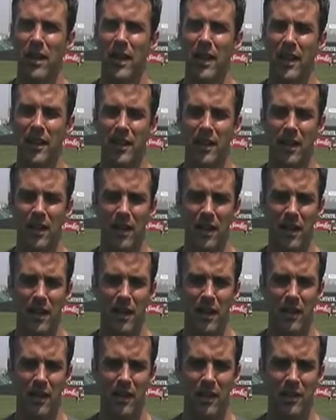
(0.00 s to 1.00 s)
and
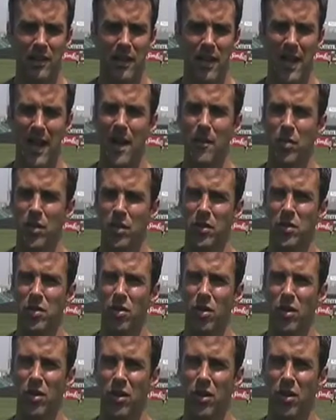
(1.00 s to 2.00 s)
I happened to
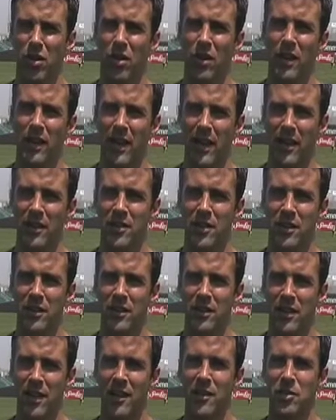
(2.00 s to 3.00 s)
score the goal that got us into
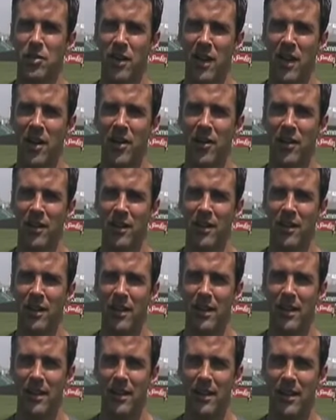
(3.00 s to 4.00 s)
the next round, and
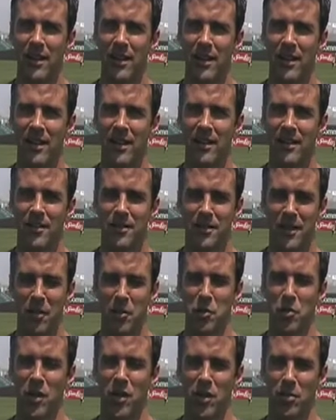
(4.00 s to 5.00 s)
that
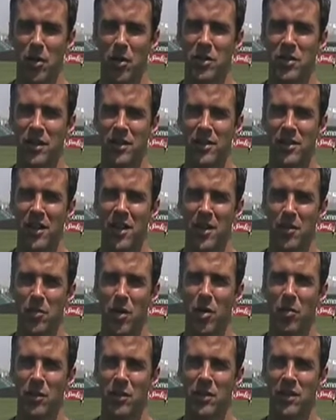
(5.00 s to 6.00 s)
was one of the most exciting
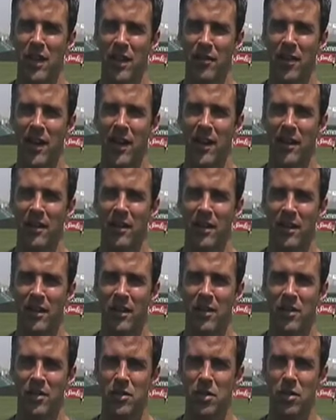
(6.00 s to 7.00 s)
moments that I've had,
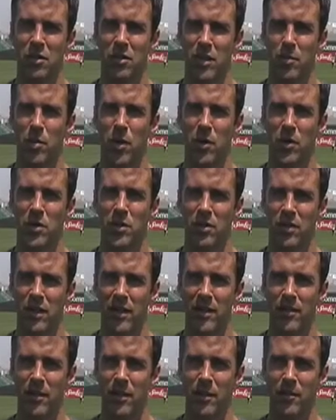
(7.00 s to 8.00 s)
certainly personally,
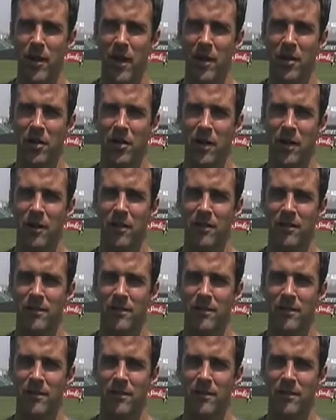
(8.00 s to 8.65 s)
in my career.